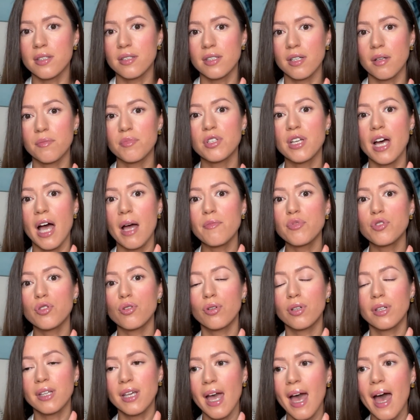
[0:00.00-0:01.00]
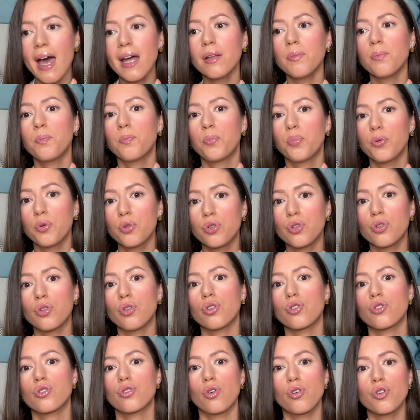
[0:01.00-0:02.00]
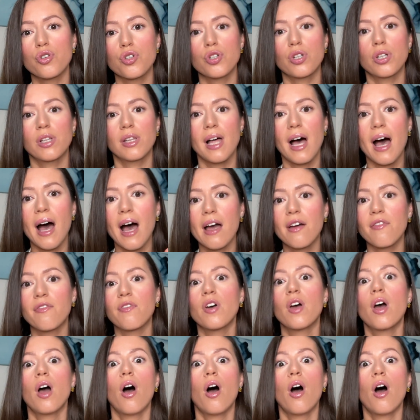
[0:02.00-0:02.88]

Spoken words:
Sometimes you can put your social life